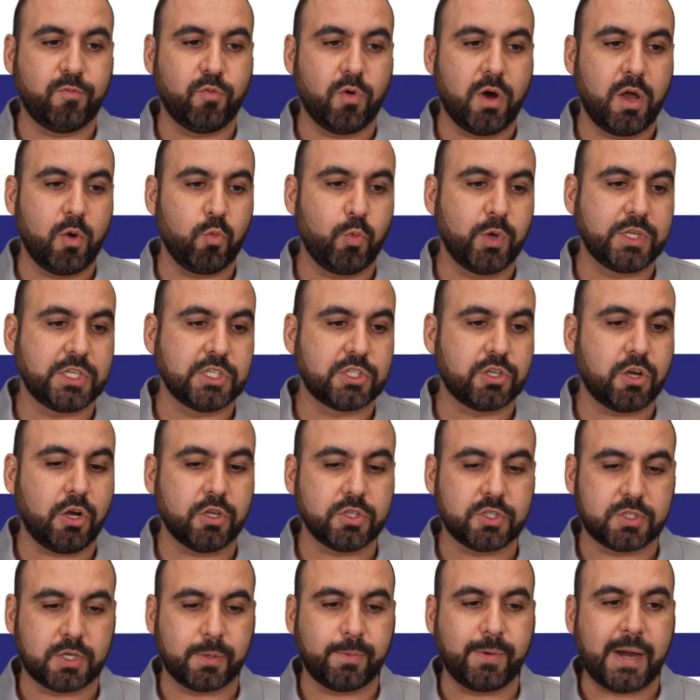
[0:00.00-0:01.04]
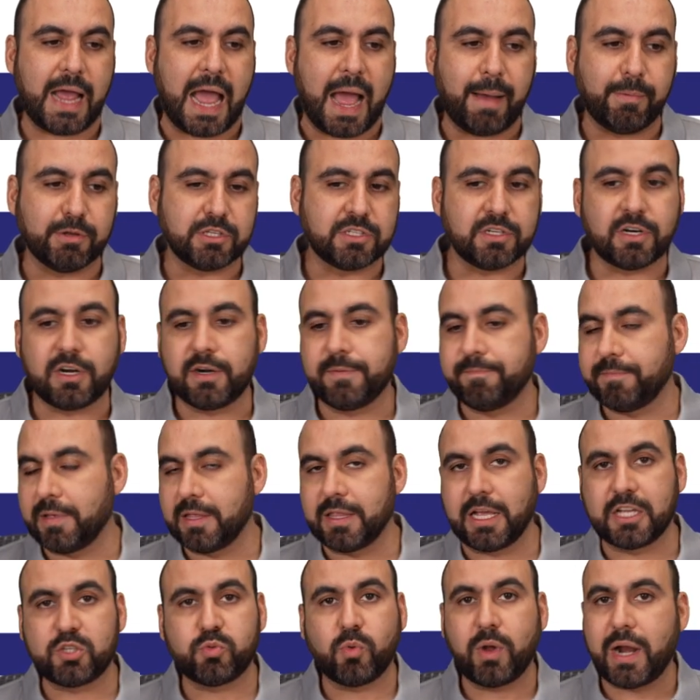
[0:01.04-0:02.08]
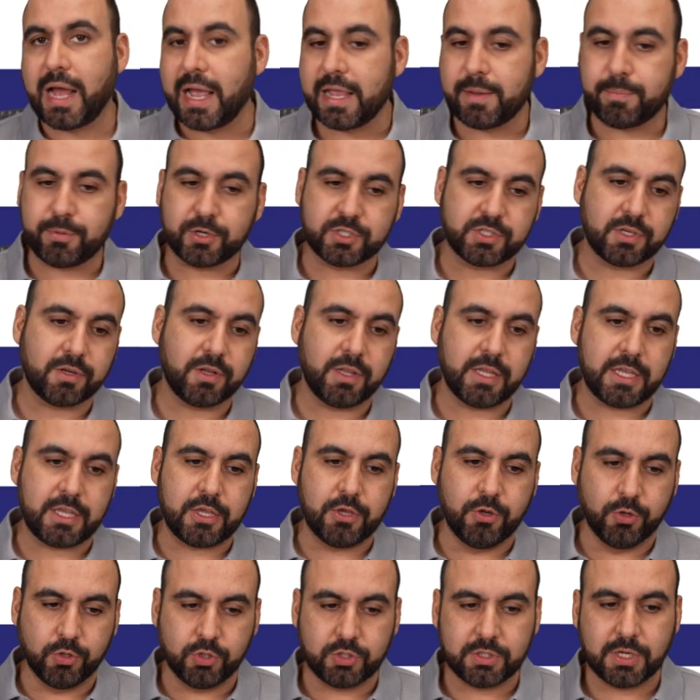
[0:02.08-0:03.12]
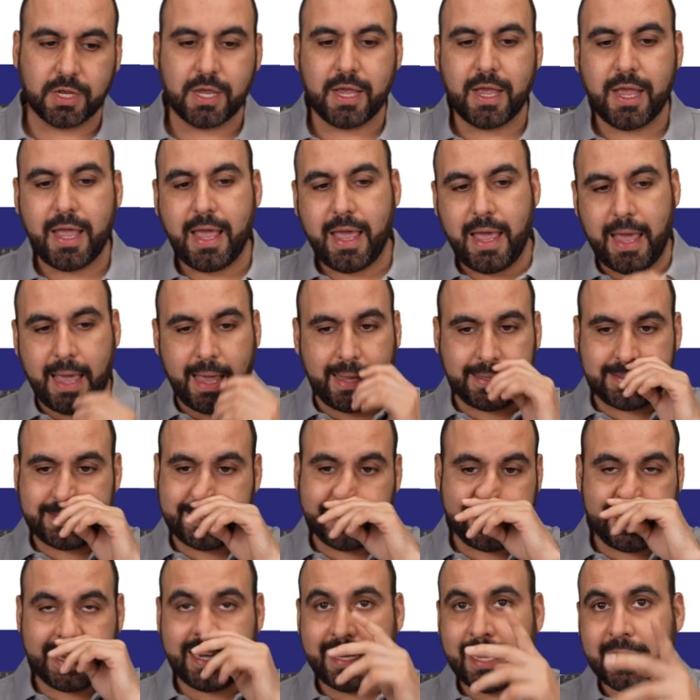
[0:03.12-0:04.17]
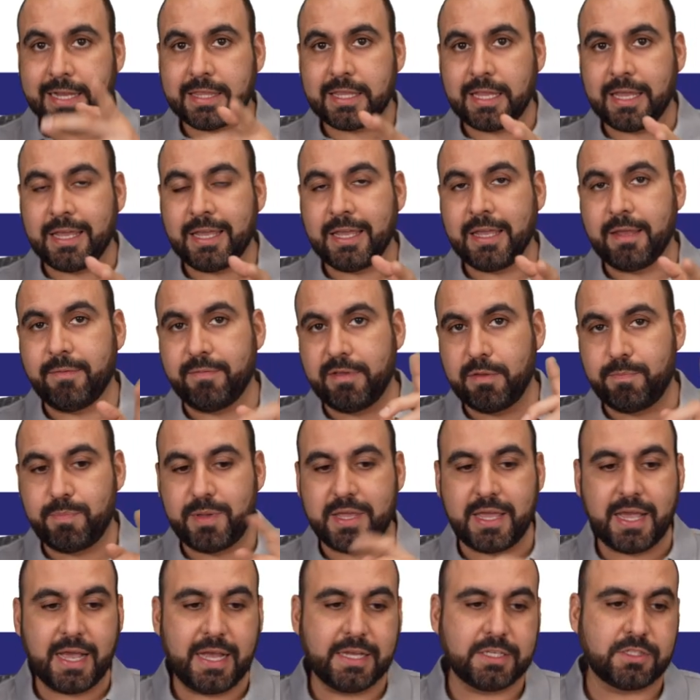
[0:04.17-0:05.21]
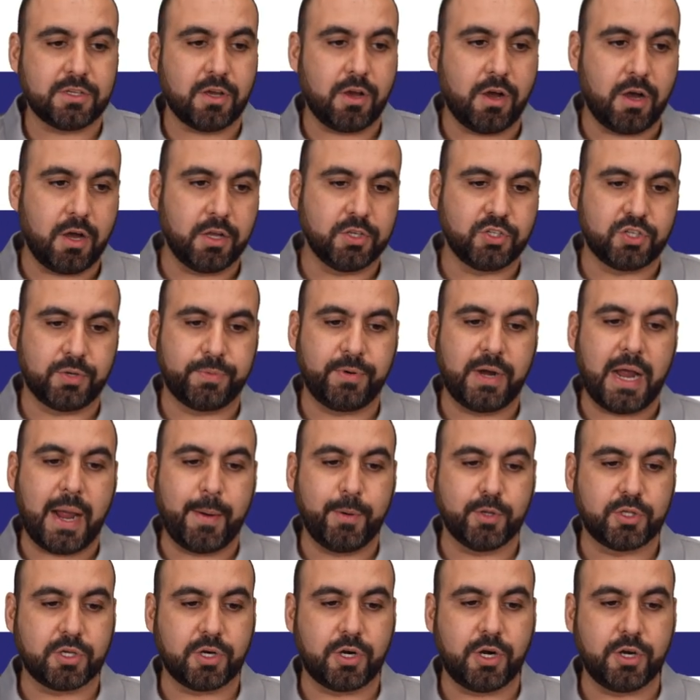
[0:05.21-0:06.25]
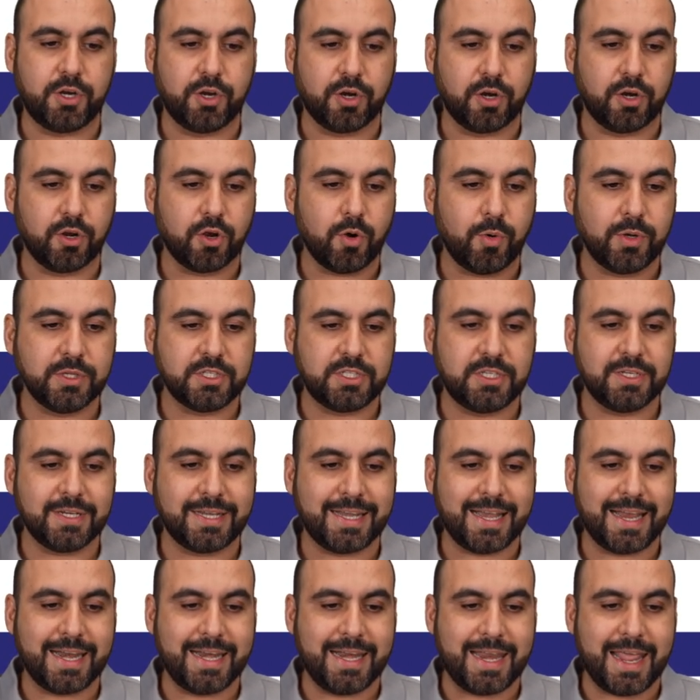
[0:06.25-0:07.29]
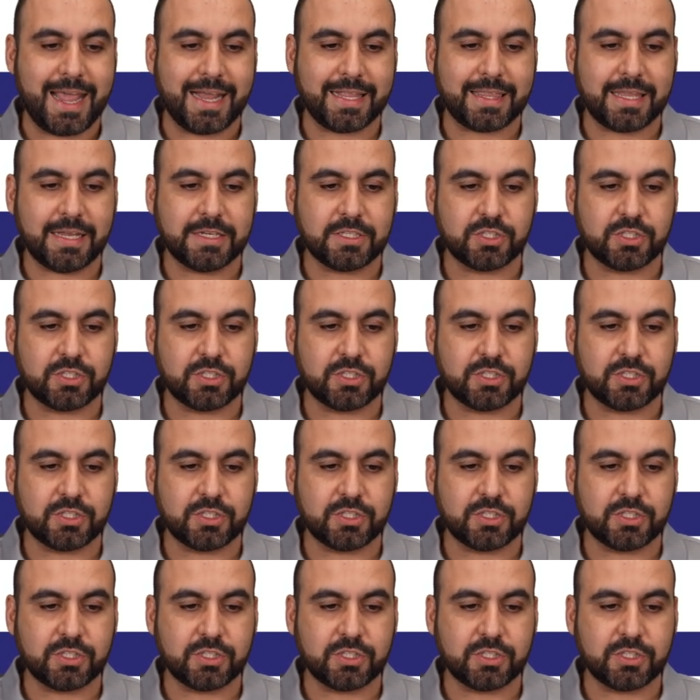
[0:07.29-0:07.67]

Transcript: one, which is called Server Avatar, and that's what I personally use. And to connect a V P S on Server Avatar, you're going to go into Connect a